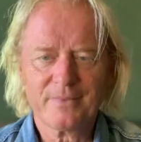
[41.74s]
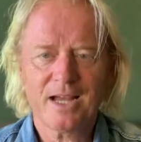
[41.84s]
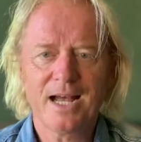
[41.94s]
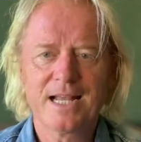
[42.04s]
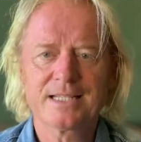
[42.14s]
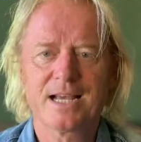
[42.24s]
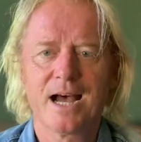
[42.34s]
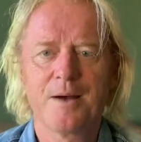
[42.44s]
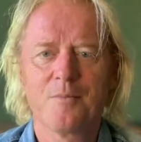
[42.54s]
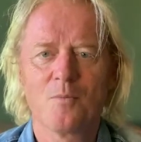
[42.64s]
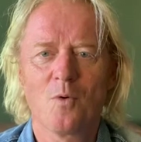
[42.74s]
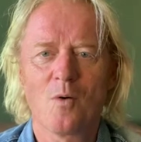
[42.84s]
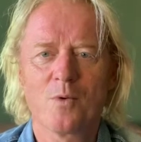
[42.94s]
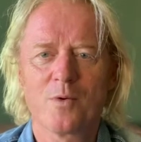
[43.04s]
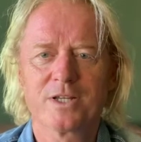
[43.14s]
And
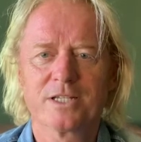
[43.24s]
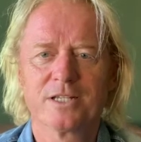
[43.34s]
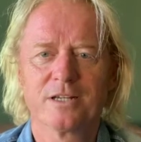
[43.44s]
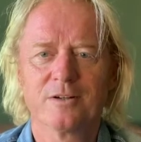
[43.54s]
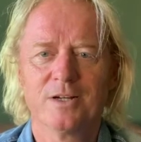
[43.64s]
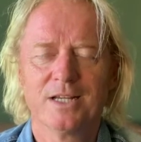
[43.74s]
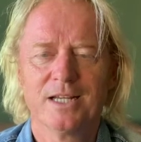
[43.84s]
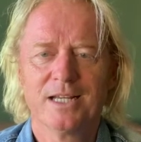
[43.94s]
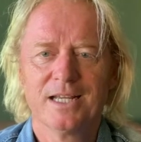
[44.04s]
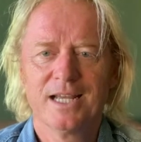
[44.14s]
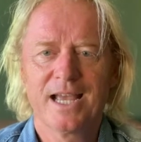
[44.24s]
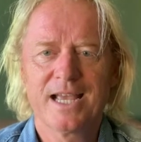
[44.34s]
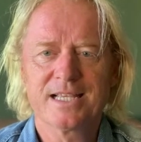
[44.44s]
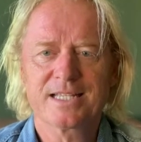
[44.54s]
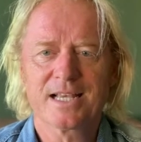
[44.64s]
what we want you to do
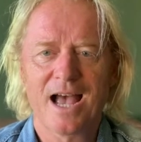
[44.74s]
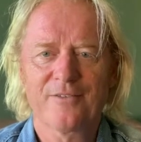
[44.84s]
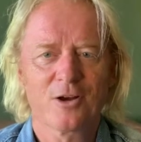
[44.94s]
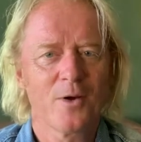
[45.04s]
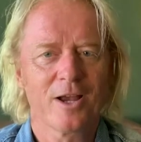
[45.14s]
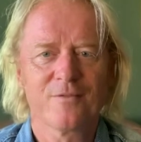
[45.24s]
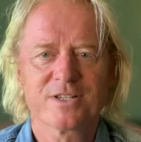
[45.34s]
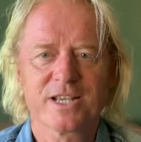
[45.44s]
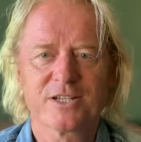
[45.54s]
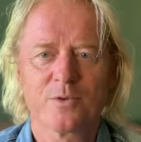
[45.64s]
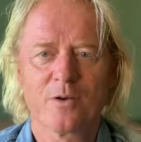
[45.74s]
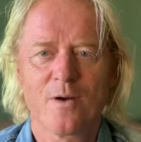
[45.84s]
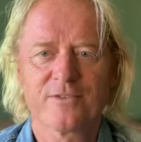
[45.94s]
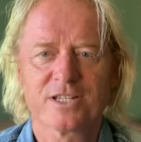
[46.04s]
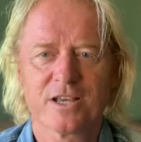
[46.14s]
is have a quick conversation with
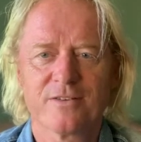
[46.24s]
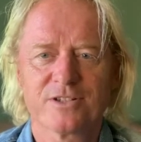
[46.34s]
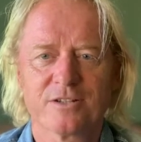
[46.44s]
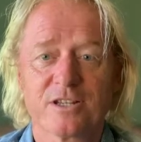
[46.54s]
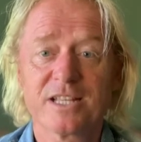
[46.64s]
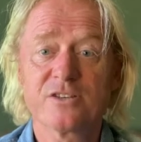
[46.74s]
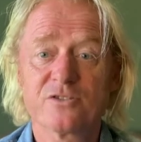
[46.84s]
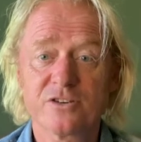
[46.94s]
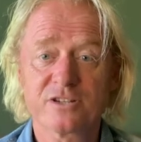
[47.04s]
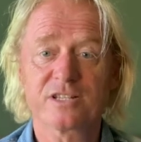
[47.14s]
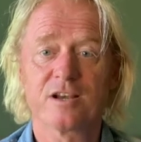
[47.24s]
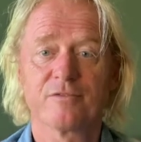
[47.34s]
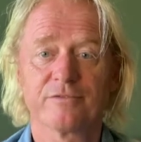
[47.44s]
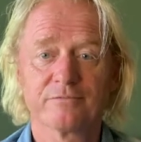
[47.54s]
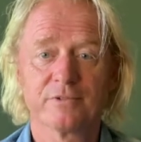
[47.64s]
whoever serves you. Just introduce
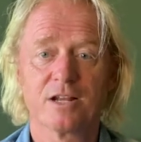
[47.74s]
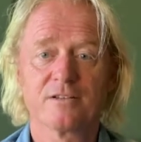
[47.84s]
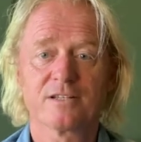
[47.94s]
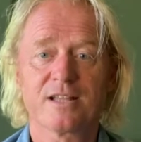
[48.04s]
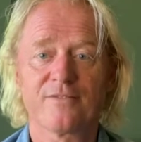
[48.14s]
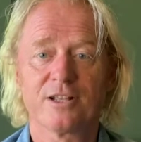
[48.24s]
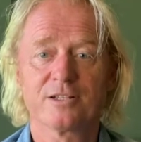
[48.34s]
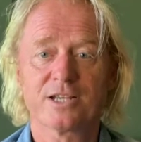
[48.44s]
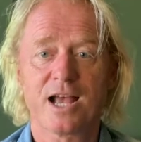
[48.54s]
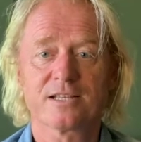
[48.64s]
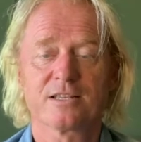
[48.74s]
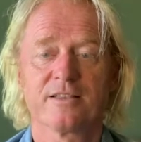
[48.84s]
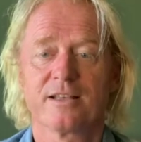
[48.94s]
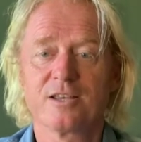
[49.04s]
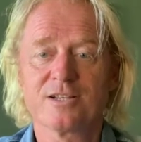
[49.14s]
yourself, you know, just have a little chat. So
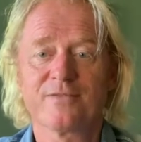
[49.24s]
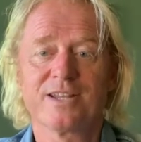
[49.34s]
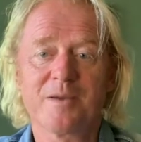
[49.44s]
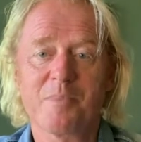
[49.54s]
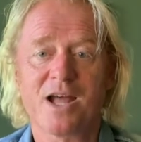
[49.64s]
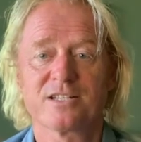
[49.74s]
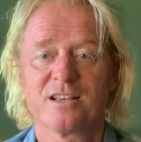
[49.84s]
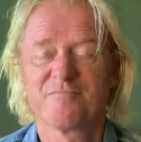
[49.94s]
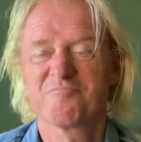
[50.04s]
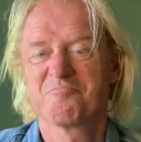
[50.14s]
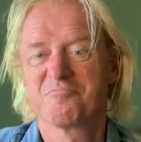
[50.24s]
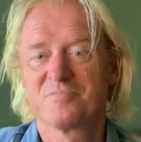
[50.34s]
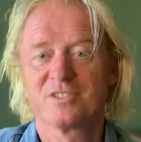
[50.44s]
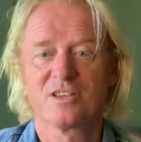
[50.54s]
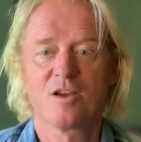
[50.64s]
they usually have a name badge.
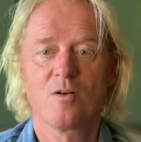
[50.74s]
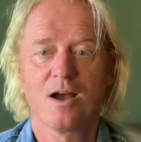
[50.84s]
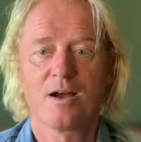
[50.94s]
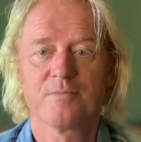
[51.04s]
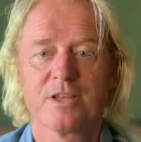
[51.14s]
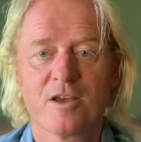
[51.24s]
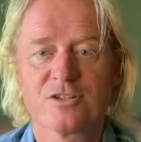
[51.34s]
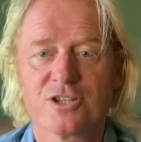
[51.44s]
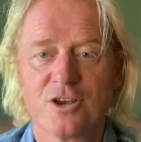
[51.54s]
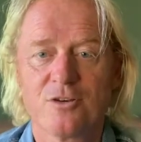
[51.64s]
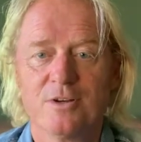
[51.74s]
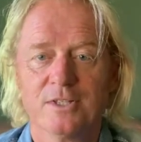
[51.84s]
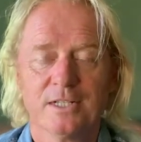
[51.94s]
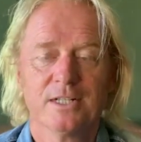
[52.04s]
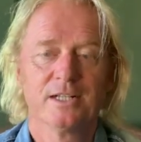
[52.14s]
So, you know, Sue,
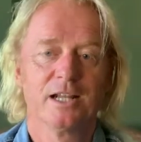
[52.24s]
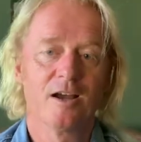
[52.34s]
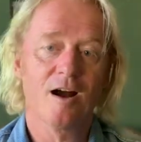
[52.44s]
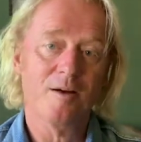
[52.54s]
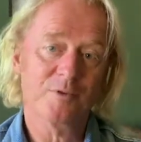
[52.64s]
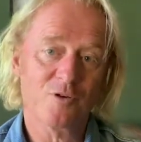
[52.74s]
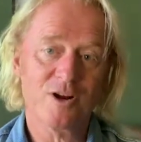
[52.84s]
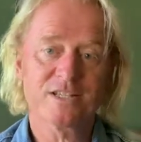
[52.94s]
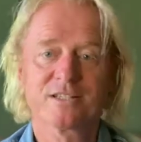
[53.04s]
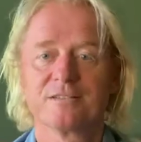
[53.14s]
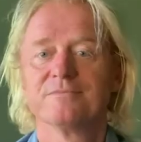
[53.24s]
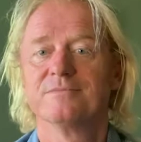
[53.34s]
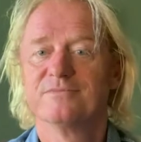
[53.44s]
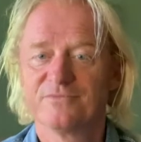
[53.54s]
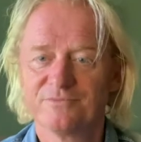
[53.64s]
you know, I'm Chris,
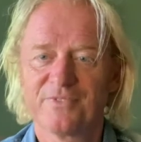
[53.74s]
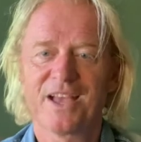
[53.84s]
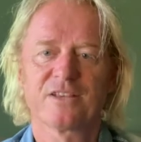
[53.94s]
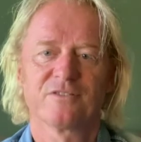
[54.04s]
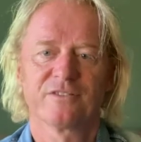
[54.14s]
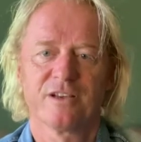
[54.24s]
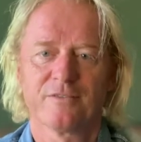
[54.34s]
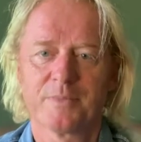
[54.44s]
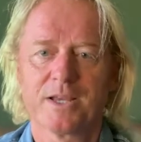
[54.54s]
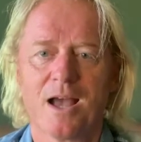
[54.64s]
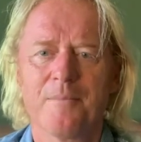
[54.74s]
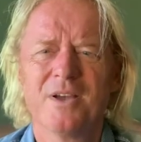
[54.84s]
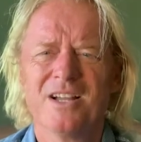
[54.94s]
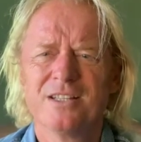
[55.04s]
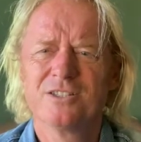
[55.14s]
thanks for serving me.
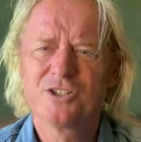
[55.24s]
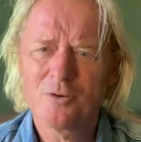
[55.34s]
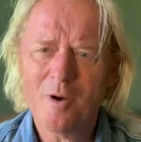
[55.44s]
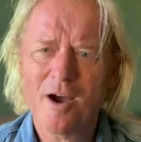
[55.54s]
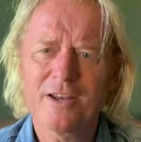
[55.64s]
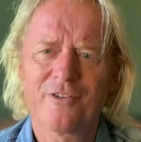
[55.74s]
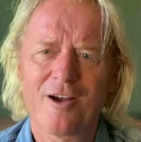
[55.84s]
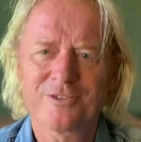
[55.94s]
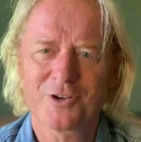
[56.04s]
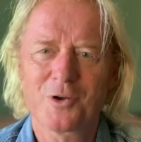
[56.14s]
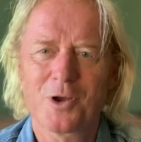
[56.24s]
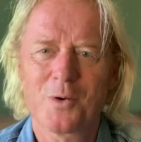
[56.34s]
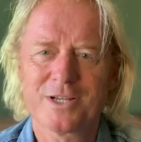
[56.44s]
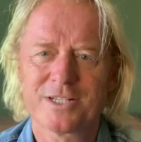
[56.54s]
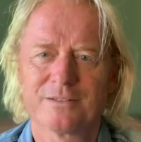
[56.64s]
Do you mind if I ask you a quick
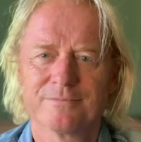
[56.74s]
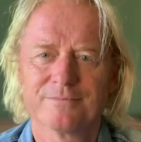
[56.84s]
question?